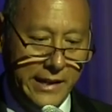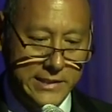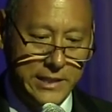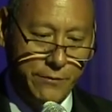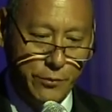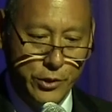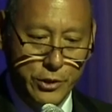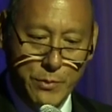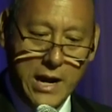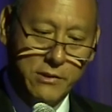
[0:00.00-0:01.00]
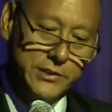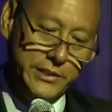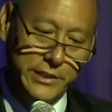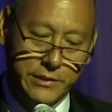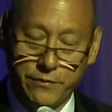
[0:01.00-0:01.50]
except for
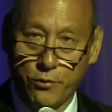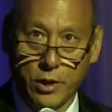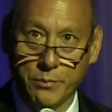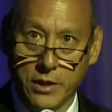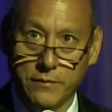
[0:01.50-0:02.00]
democracy is a form